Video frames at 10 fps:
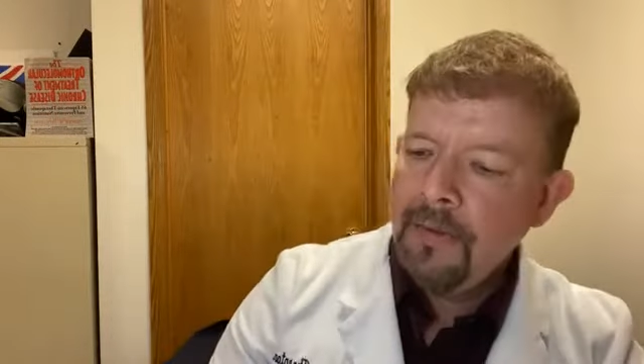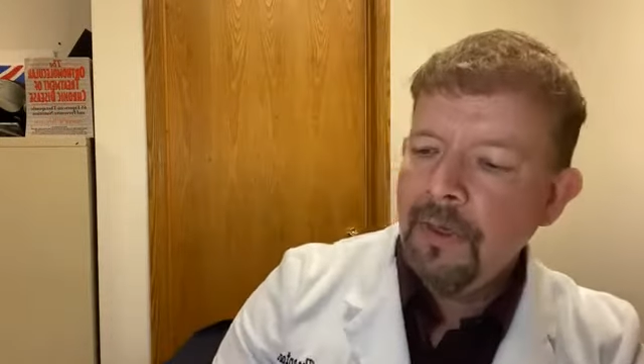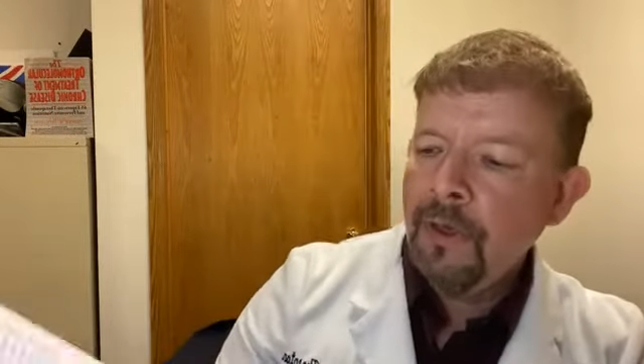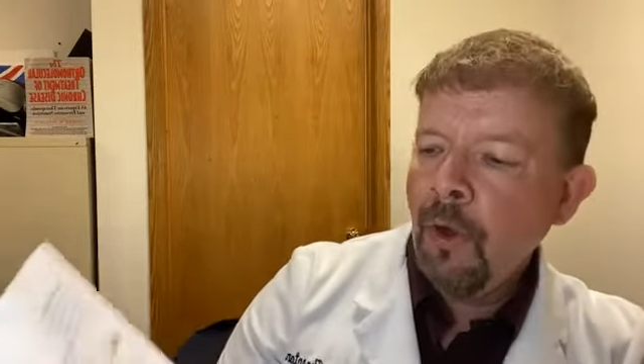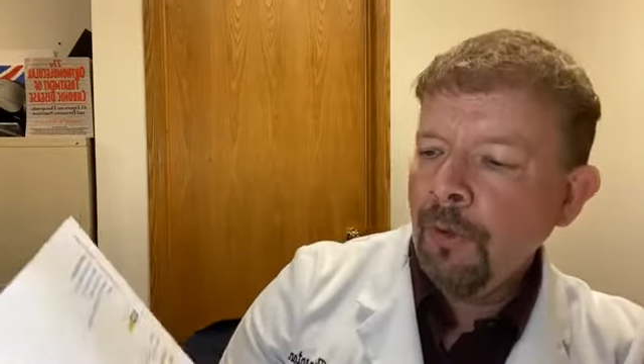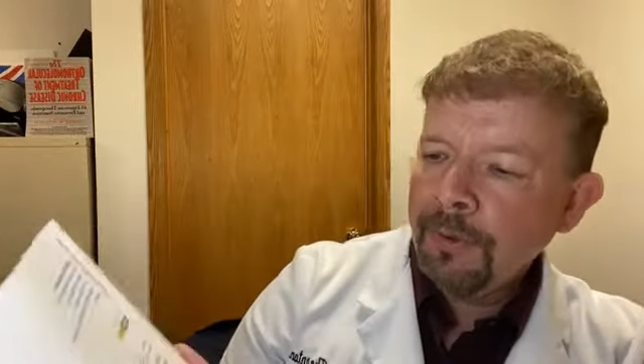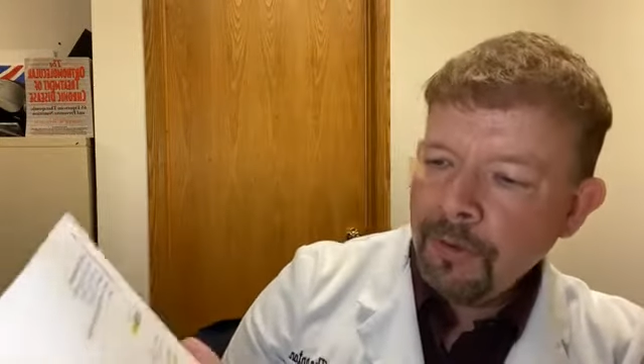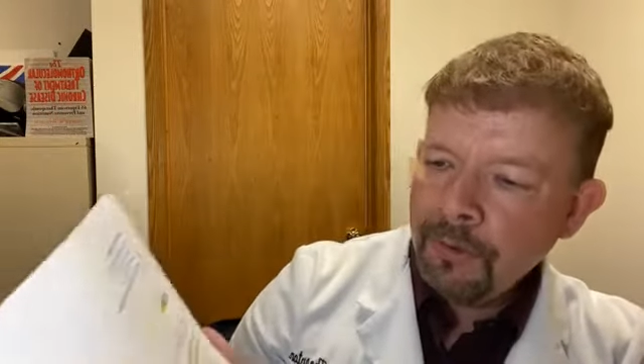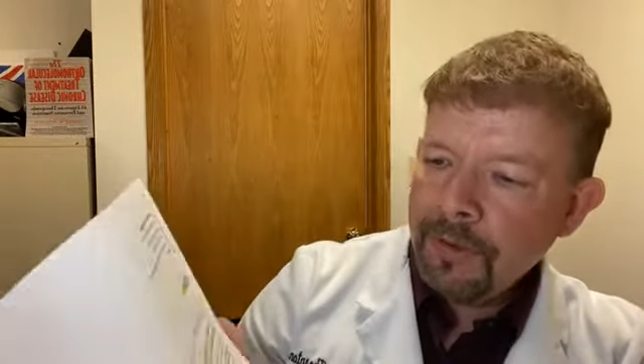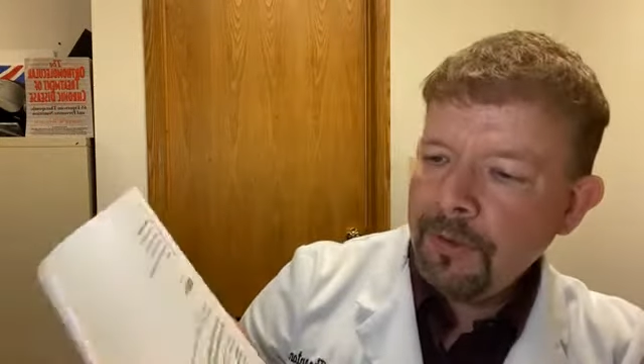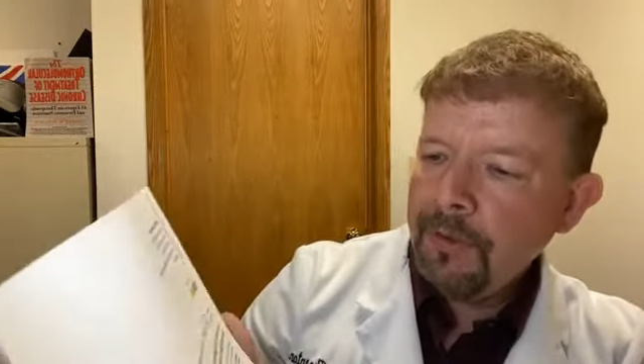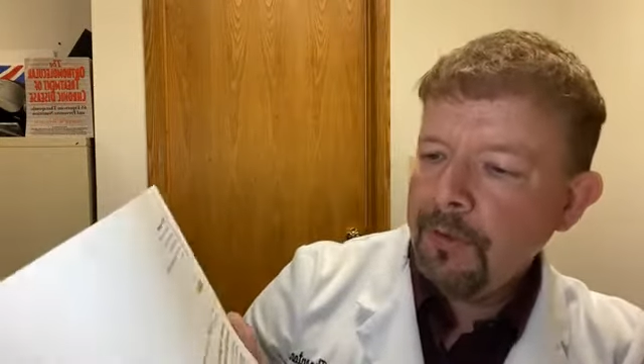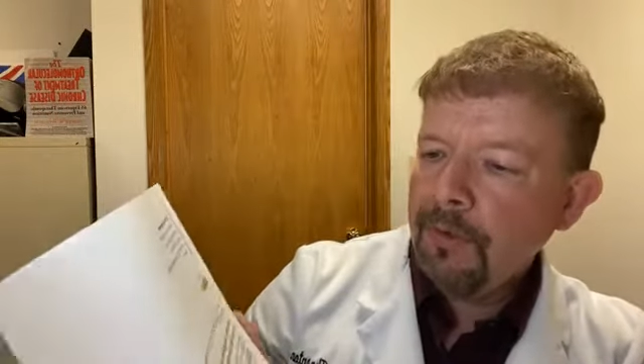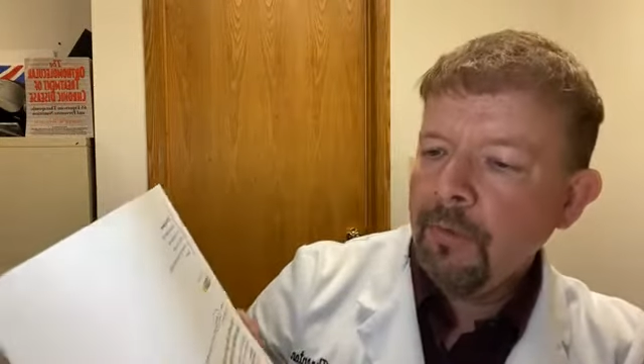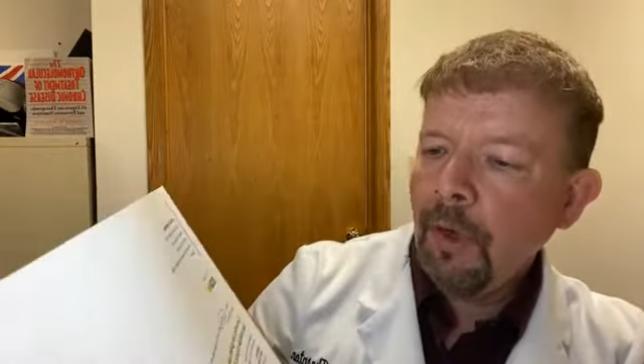the golden
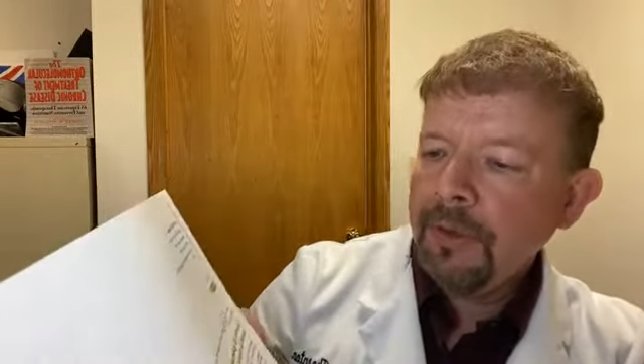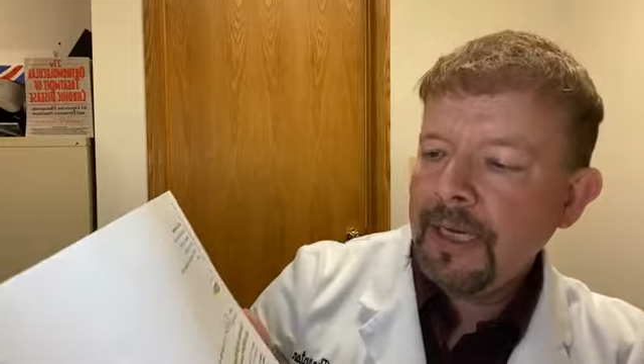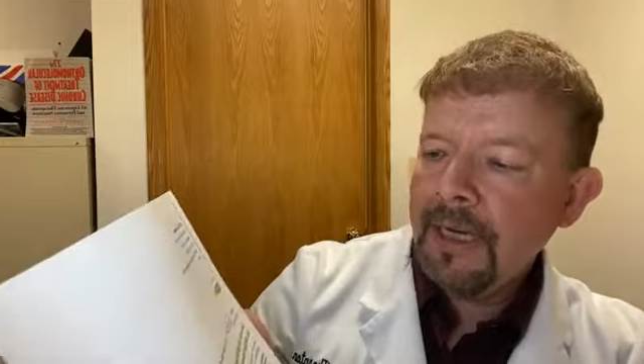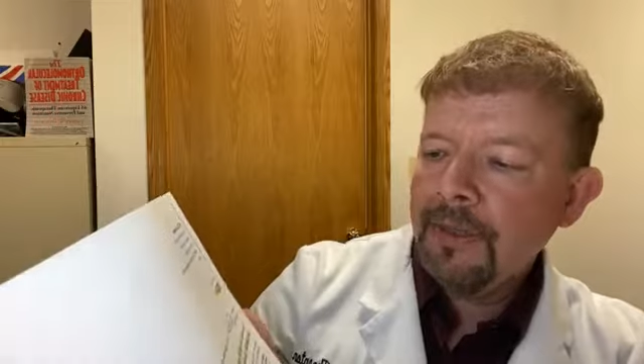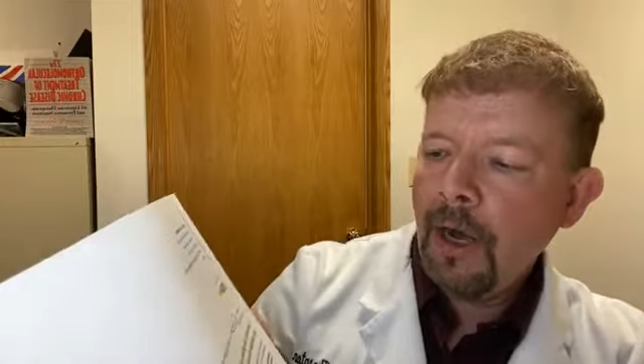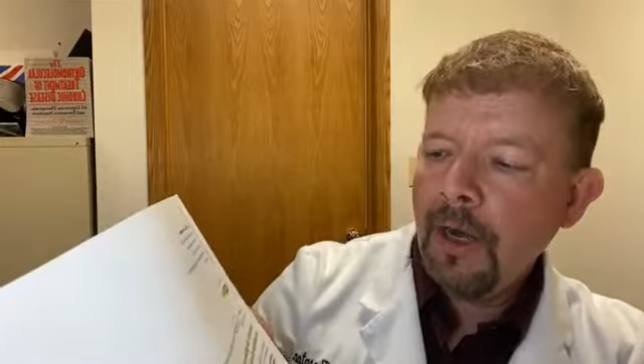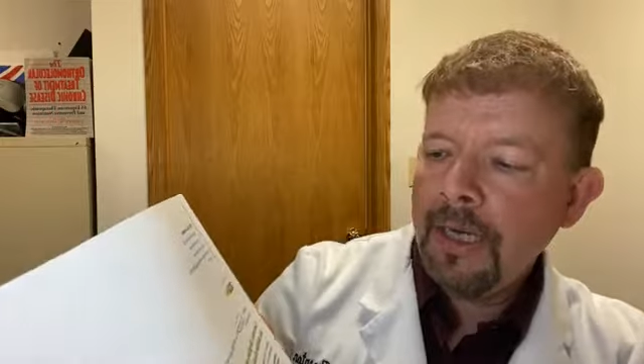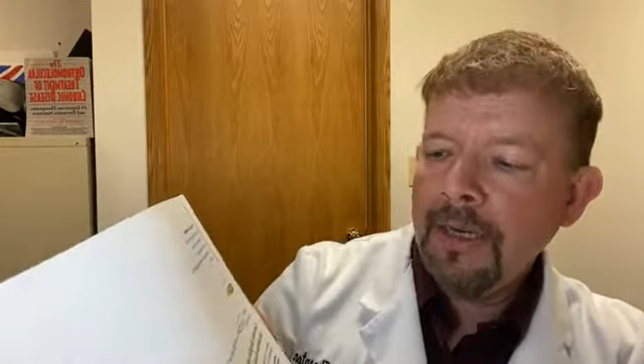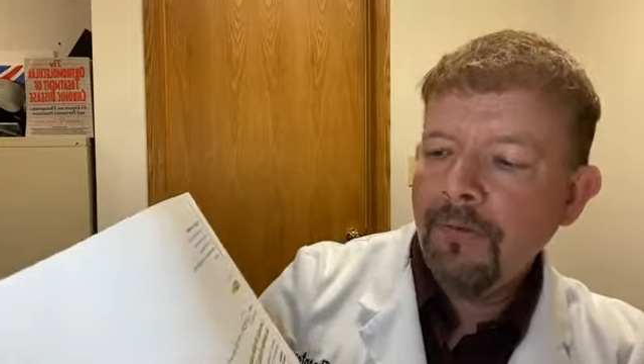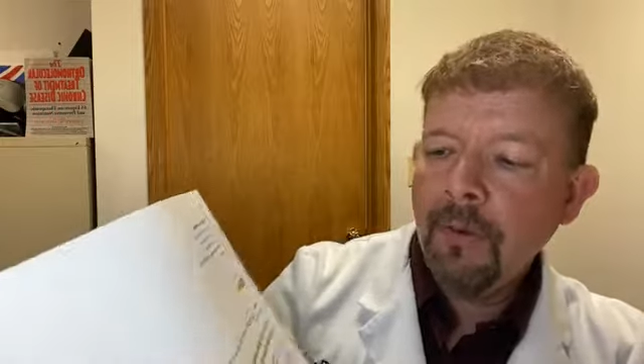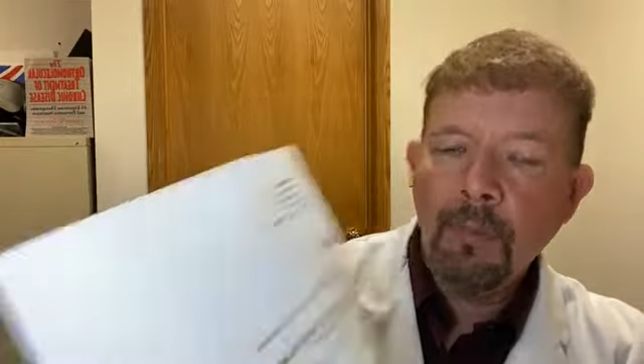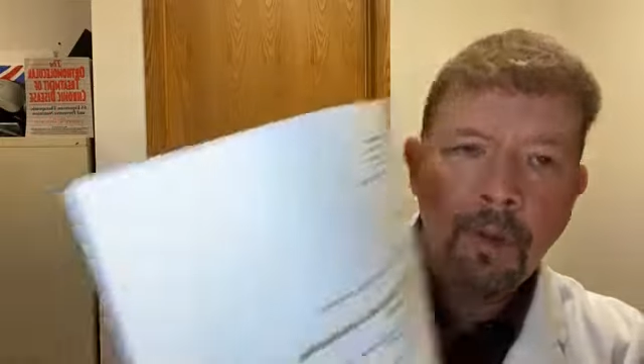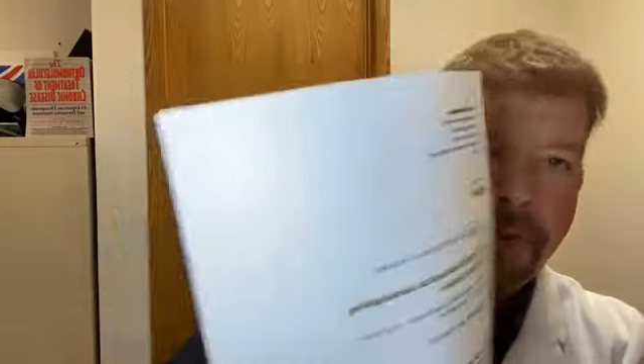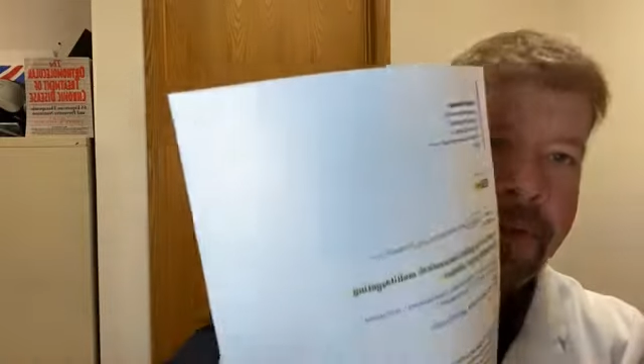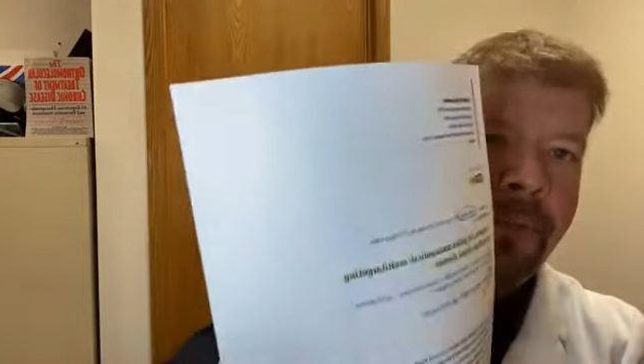nutraceutical, multi-targeting for
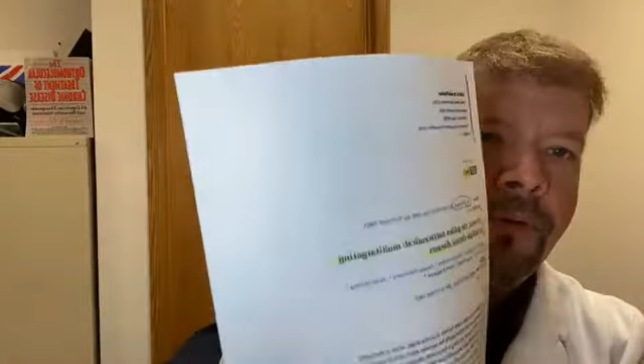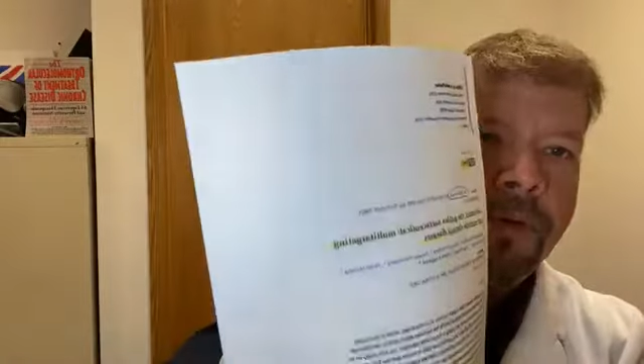multiple